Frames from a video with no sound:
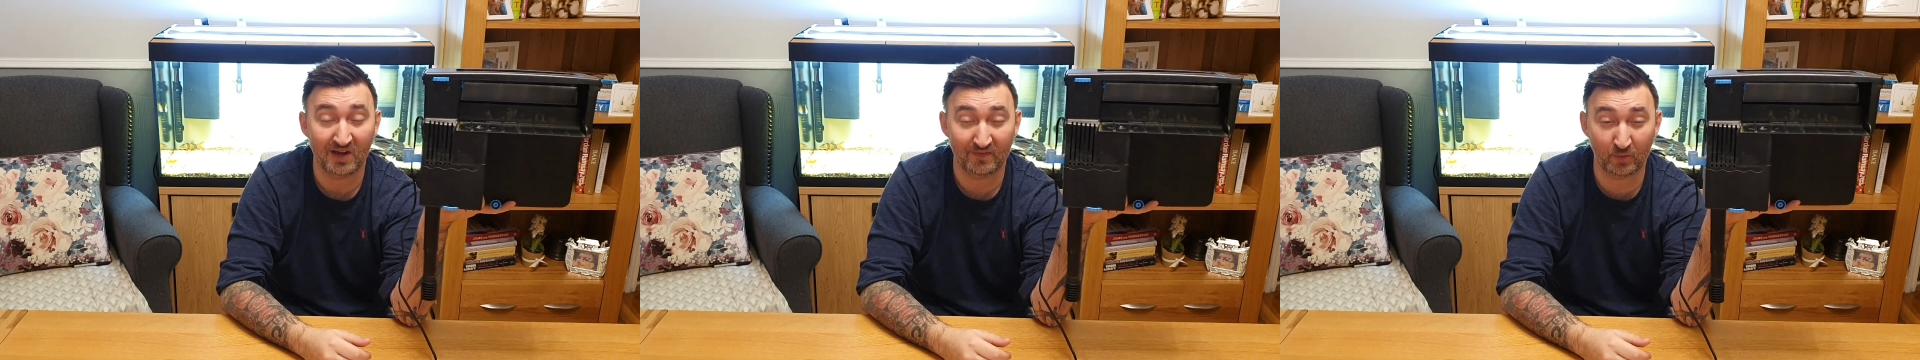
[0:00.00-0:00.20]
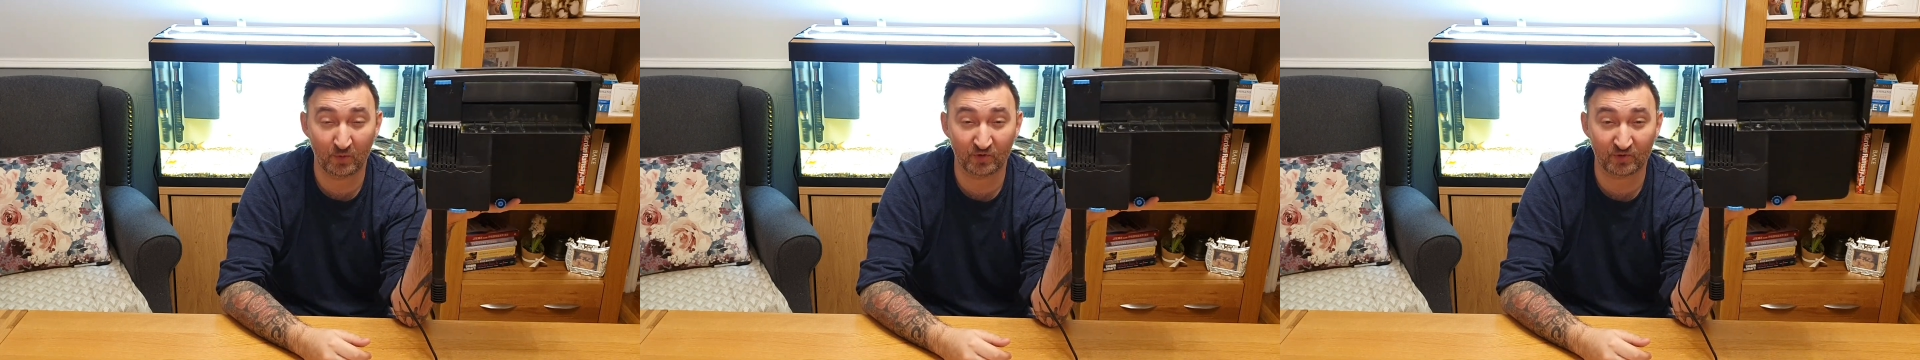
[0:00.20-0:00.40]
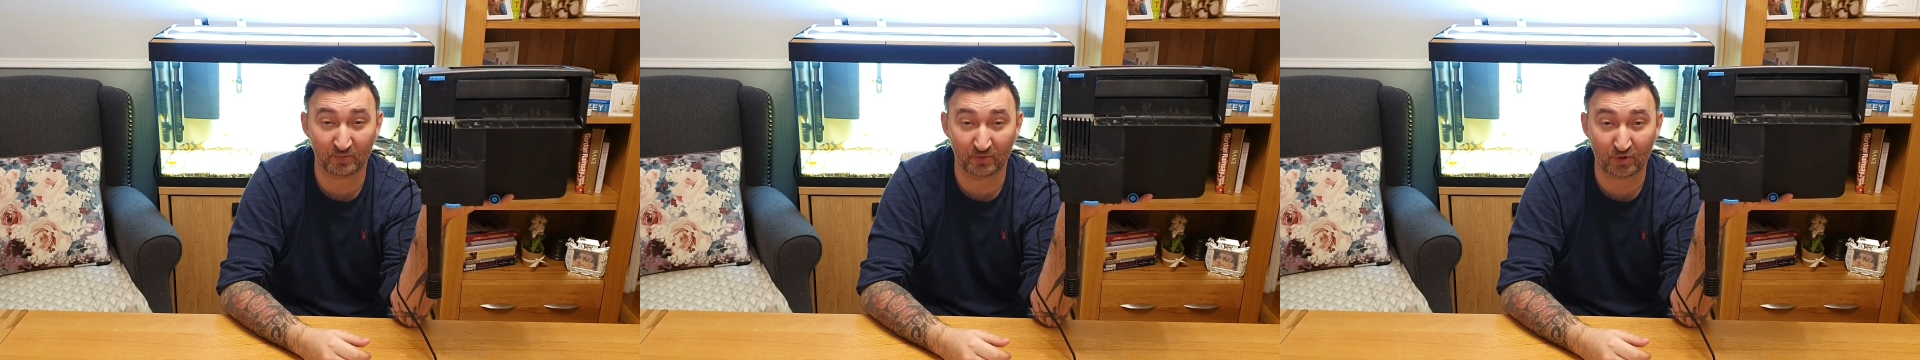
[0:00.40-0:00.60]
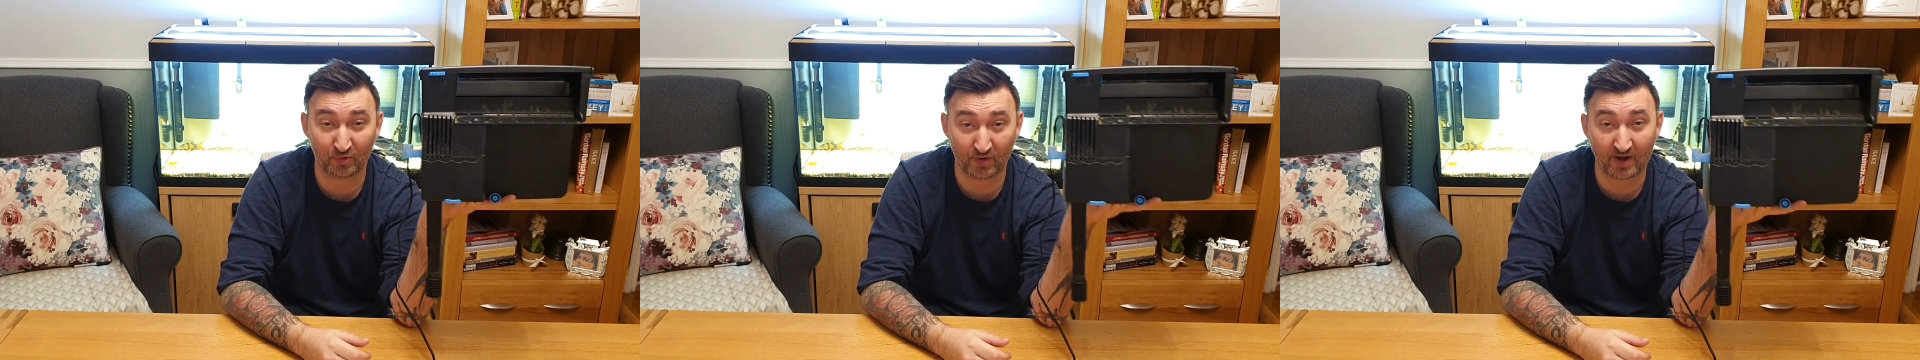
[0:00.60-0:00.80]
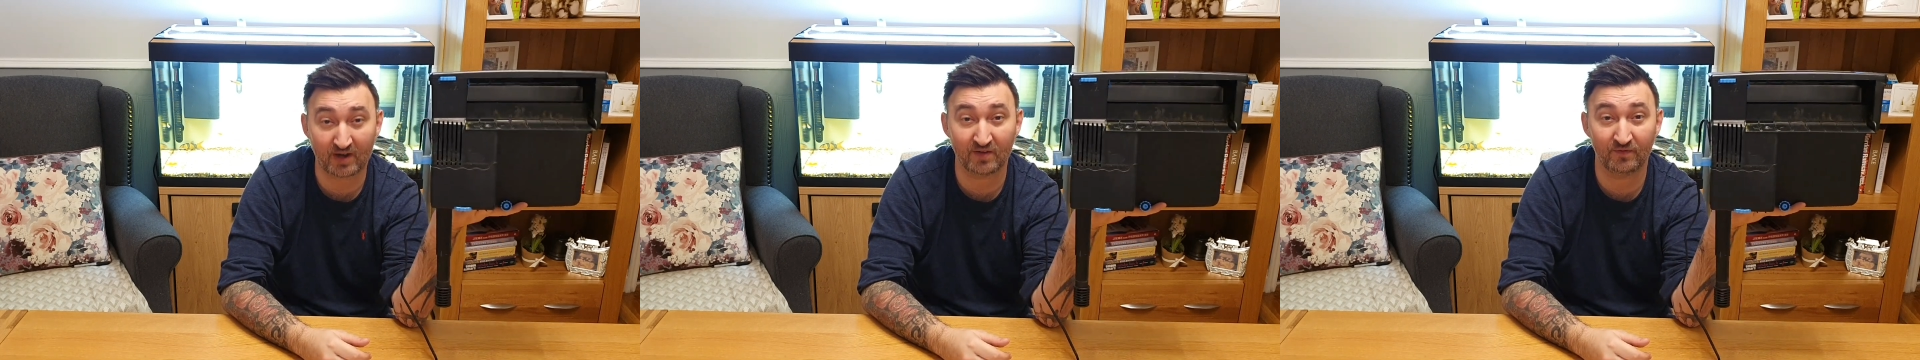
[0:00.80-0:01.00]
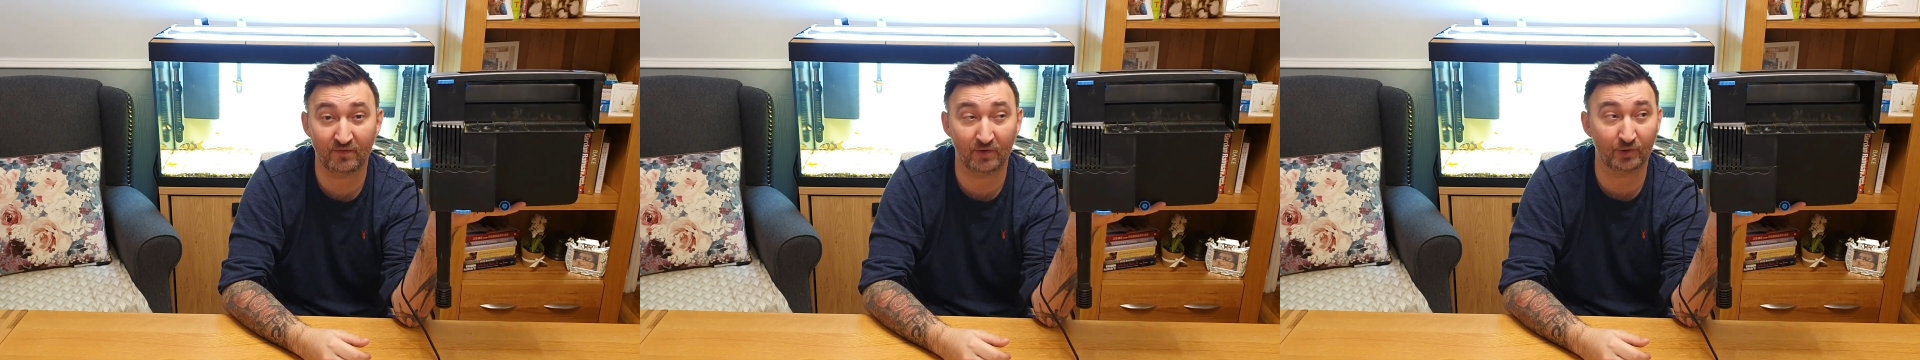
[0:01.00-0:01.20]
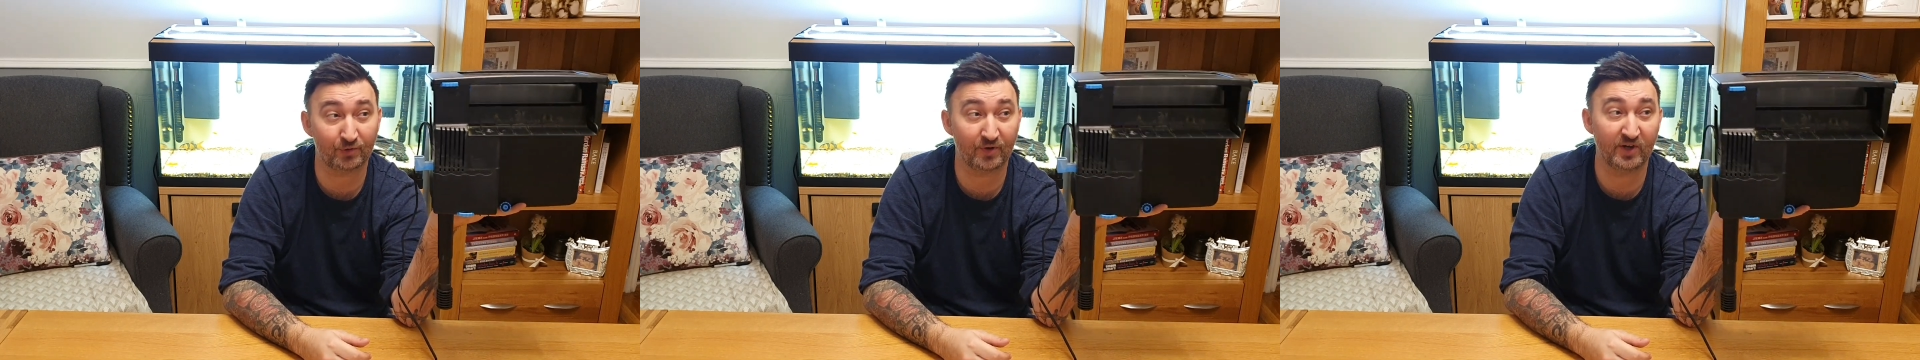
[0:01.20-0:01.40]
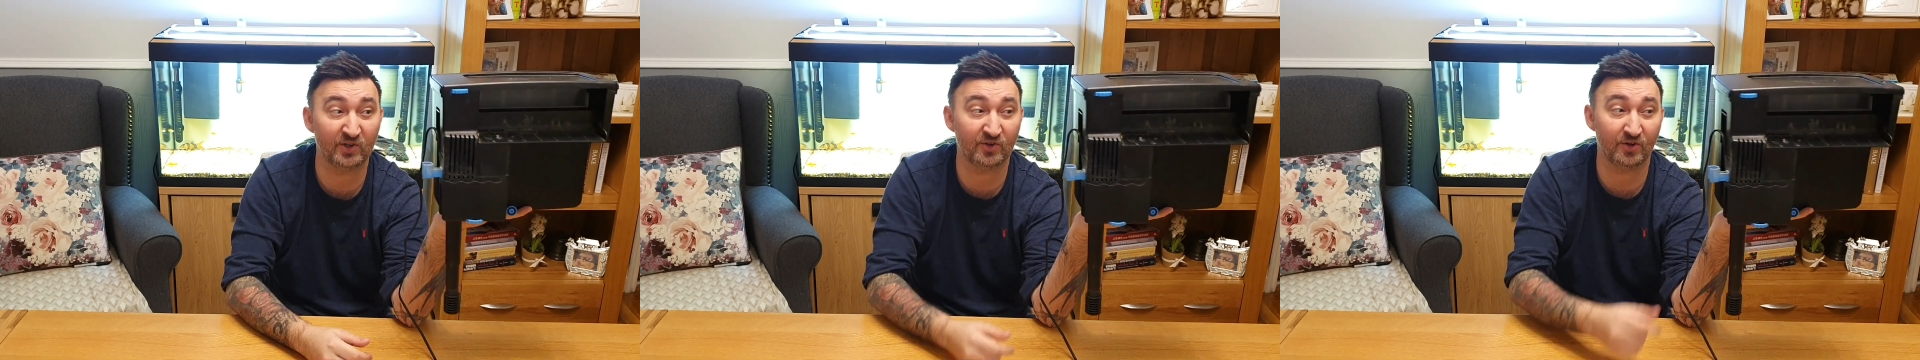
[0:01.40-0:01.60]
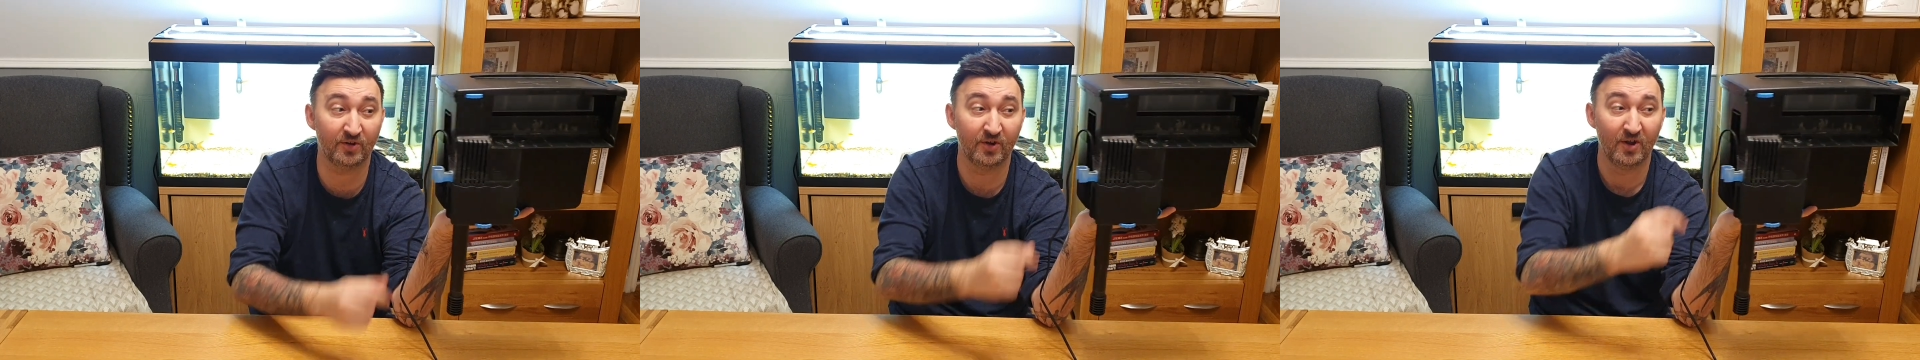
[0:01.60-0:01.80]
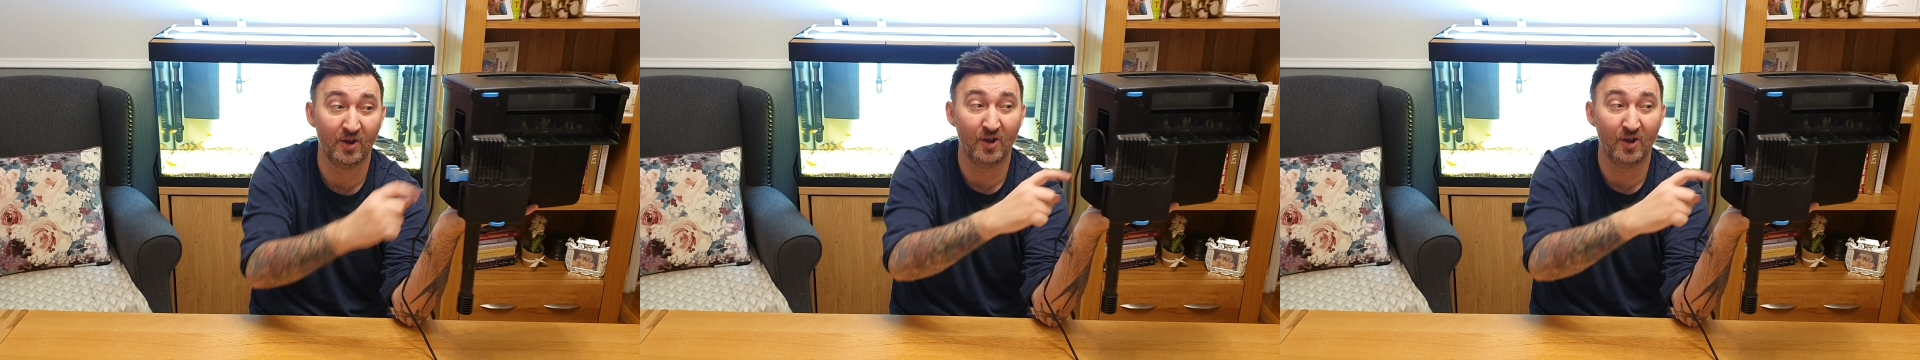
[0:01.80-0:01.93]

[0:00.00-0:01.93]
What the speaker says: you want some cracking filtration